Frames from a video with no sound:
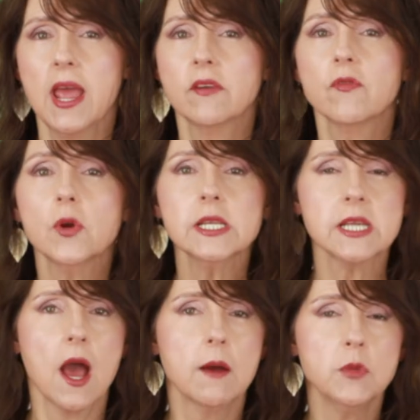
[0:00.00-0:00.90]
every
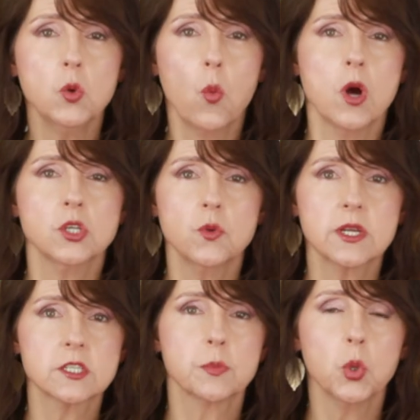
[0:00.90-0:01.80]
time you want to
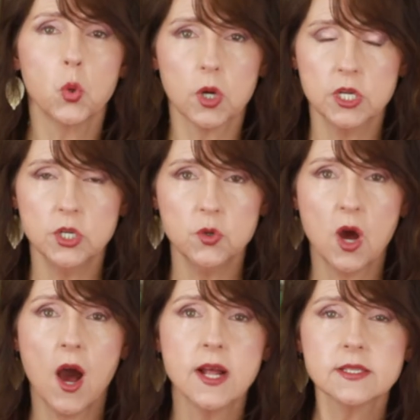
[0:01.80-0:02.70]
explore a new
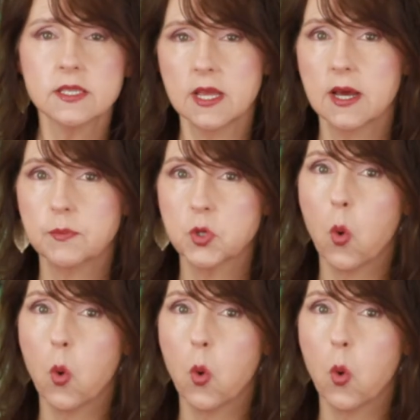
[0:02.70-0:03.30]
concept